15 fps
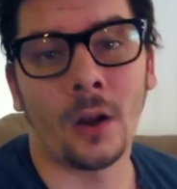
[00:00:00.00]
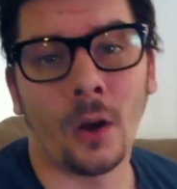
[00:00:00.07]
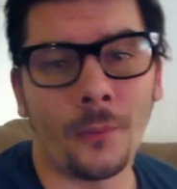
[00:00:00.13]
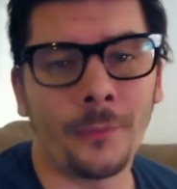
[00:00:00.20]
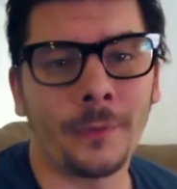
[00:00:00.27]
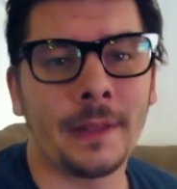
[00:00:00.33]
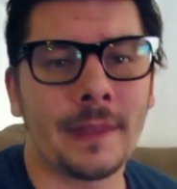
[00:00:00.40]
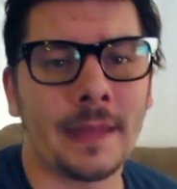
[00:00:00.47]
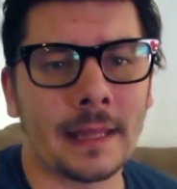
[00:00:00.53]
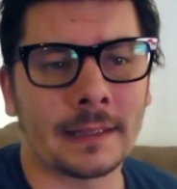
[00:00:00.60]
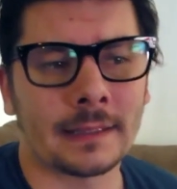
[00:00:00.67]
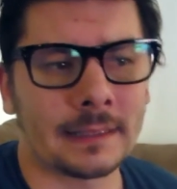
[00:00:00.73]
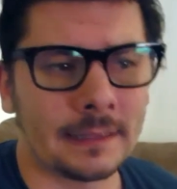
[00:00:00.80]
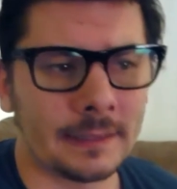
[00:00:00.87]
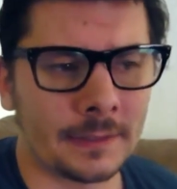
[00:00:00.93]
hopefully
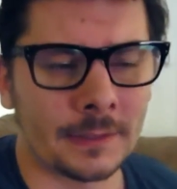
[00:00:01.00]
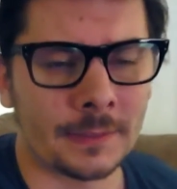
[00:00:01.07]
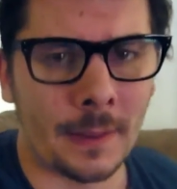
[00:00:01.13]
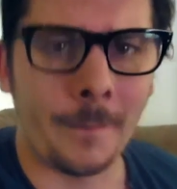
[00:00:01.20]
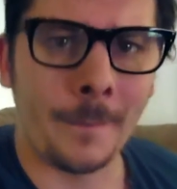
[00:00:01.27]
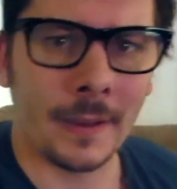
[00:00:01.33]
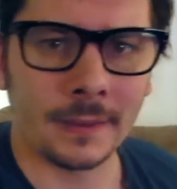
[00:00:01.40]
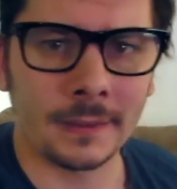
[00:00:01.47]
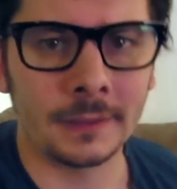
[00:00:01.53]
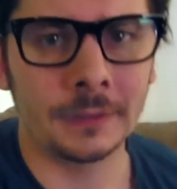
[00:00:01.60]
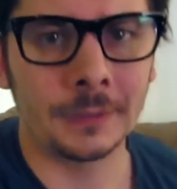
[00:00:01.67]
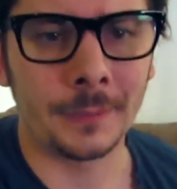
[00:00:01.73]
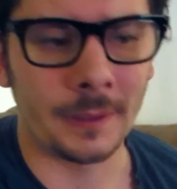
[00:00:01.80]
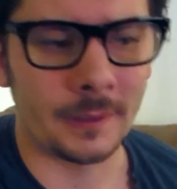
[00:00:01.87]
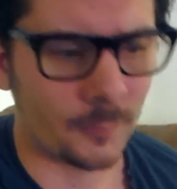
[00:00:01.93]
that clears my mind a little
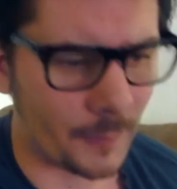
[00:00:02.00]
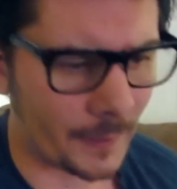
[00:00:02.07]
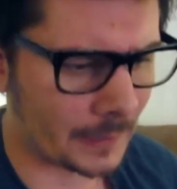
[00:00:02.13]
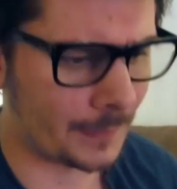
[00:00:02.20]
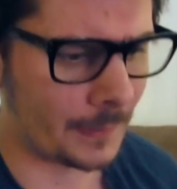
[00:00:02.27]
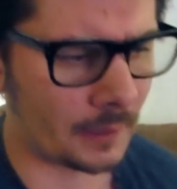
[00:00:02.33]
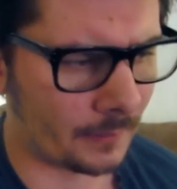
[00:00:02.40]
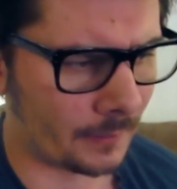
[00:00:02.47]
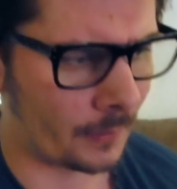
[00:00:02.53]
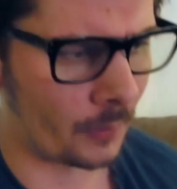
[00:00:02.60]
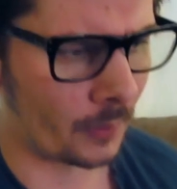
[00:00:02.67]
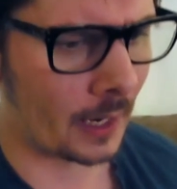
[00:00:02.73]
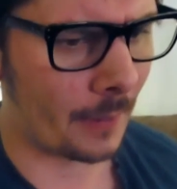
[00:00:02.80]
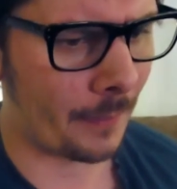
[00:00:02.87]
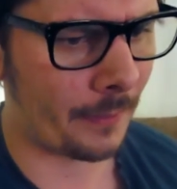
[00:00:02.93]
bit, wakes me a little bit
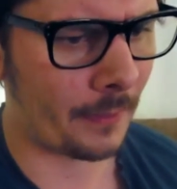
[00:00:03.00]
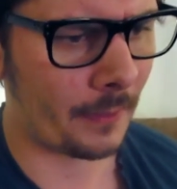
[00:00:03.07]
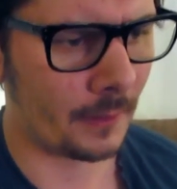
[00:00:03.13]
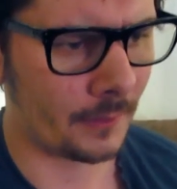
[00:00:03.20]
more up,